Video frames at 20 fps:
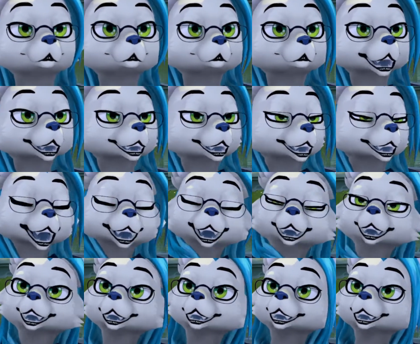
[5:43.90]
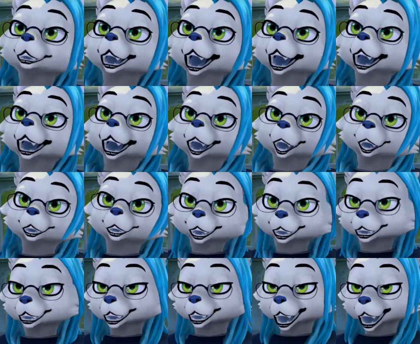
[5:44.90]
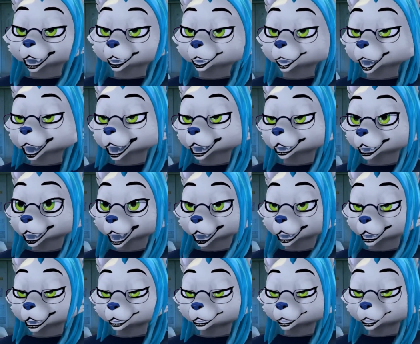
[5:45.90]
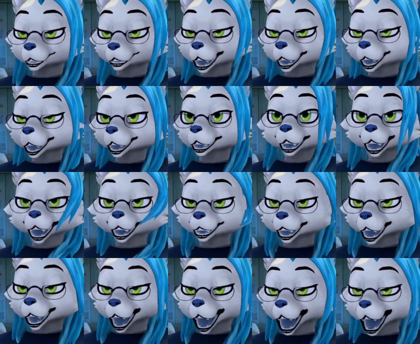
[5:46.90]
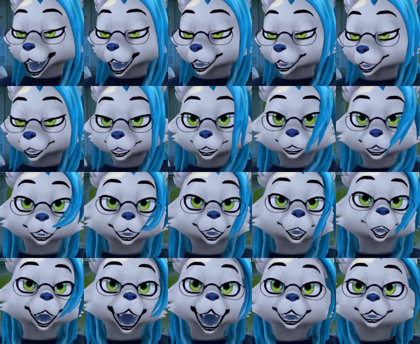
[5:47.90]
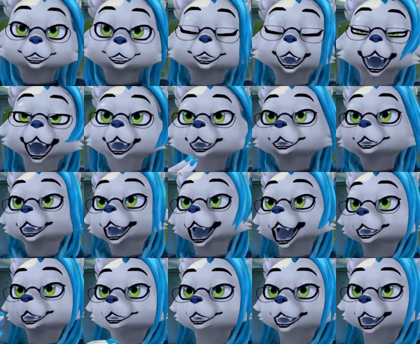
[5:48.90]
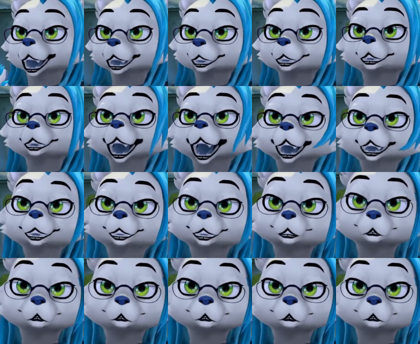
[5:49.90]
I need to get that fucking overlay that Joe Cat has, or, or make one of my own, where it's just wife, wife, wife, wife, wife.